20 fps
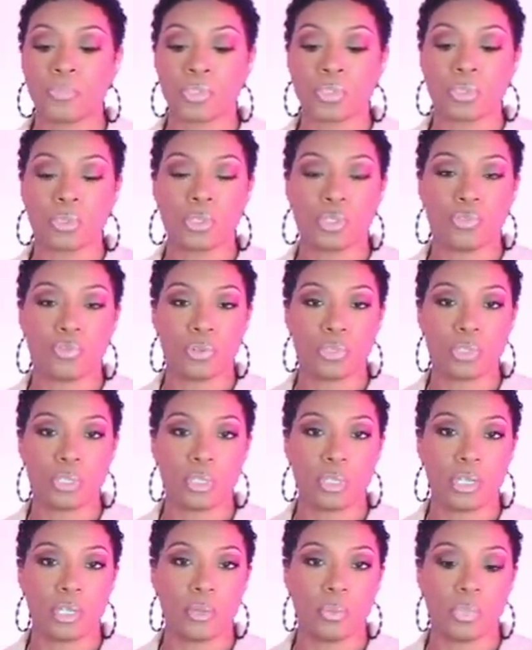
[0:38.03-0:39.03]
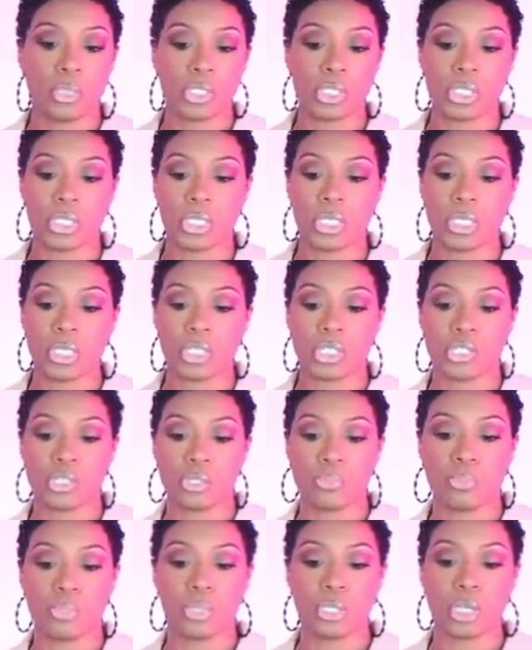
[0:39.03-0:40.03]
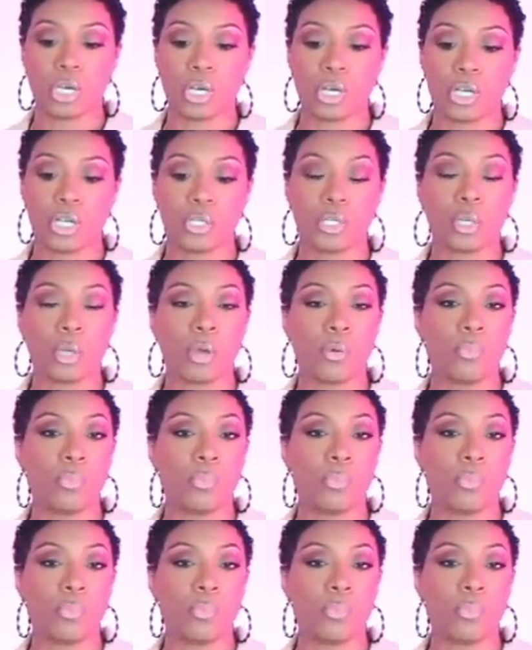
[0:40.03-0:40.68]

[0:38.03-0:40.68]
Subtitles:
So this first look here, what she's done is just put on